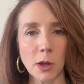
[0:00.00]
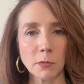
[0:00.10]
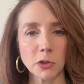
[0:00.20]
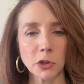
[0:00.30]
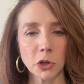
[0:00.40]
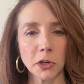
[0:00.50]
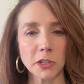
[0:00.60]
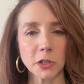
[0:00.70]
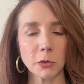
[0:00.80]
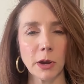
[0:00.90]
I'm just
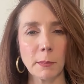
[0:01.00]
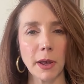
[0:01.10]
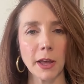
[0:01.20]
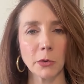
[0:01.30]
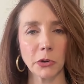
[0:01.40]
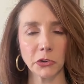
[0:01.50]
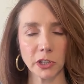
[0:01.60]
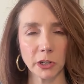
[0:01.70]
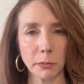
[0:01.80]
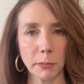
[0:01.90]
curious to wrap my head around it a
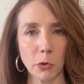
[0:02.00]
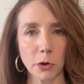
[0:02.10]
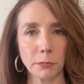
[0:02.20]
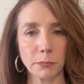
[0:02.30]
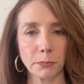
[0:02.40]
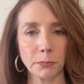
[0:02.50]
little bit more.